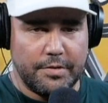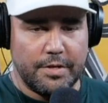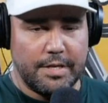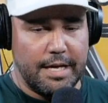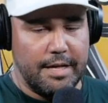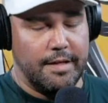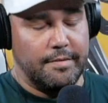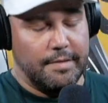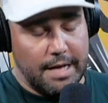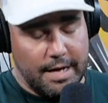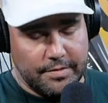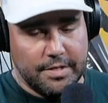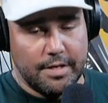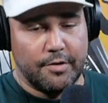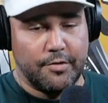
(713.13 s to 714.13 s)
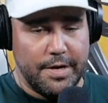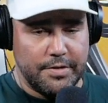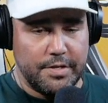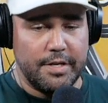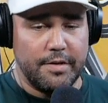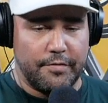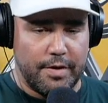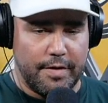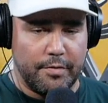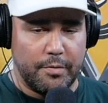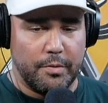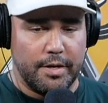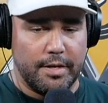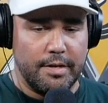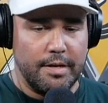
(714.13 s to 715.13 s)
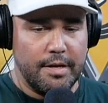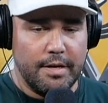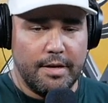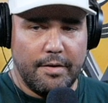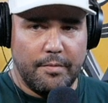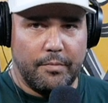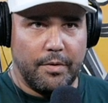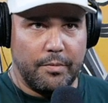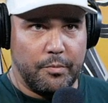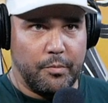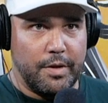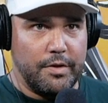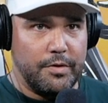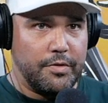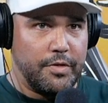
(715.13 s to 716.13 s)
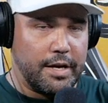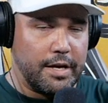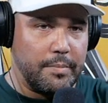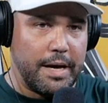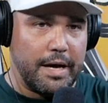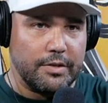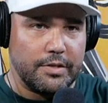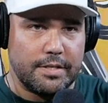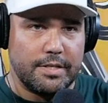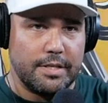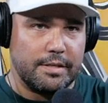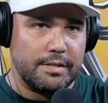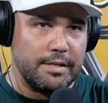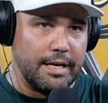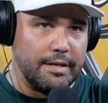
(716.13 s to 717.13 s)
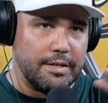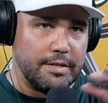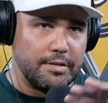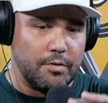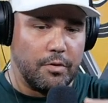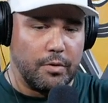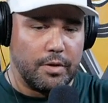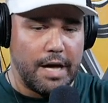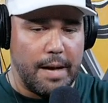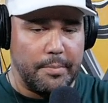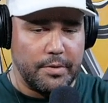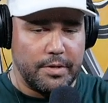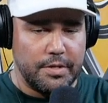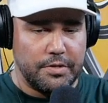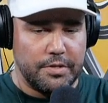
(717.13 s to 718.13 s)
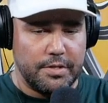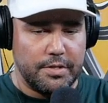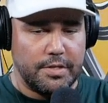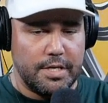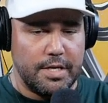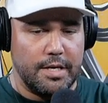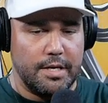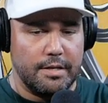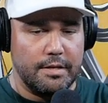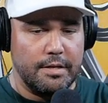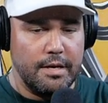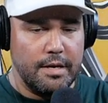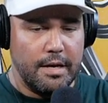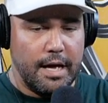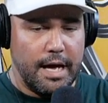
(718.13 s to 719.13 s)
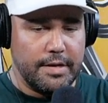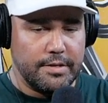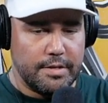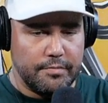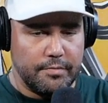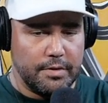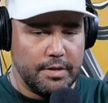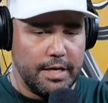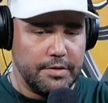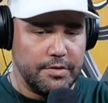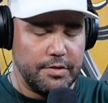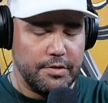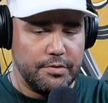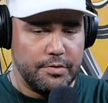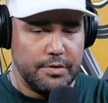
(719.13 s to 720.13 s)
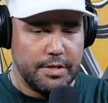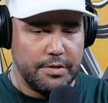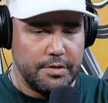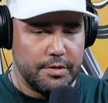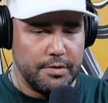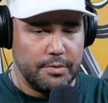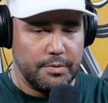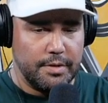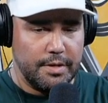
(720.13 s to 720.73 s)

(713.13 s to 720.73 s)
just obviously a crazy year for everyone, but when you think about just this whole competition scene as it relates to jiu-jitsu,